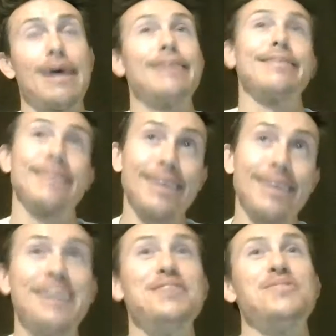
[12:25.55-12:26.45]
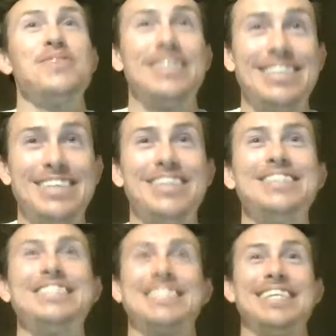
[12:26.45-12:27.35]
And then
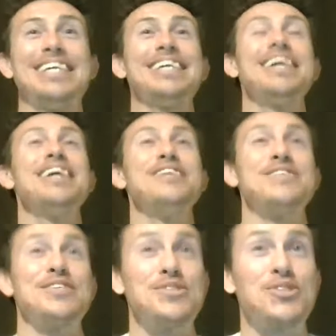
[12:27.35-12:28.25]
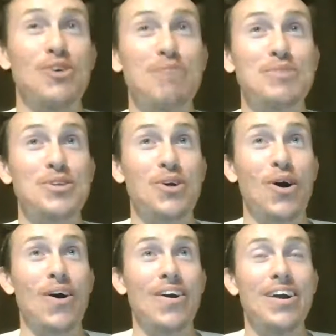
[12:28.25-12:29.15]
when you show up to the
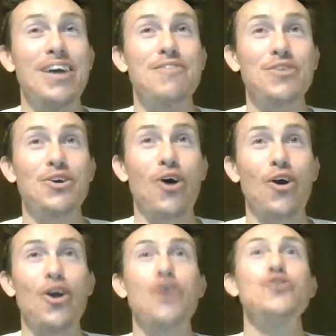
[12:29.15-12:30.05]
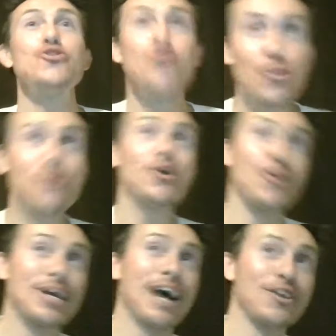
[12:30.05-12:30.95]
car for the car, you
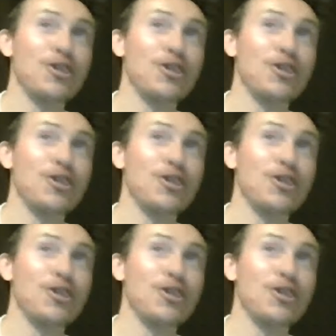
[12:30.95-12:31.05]
go down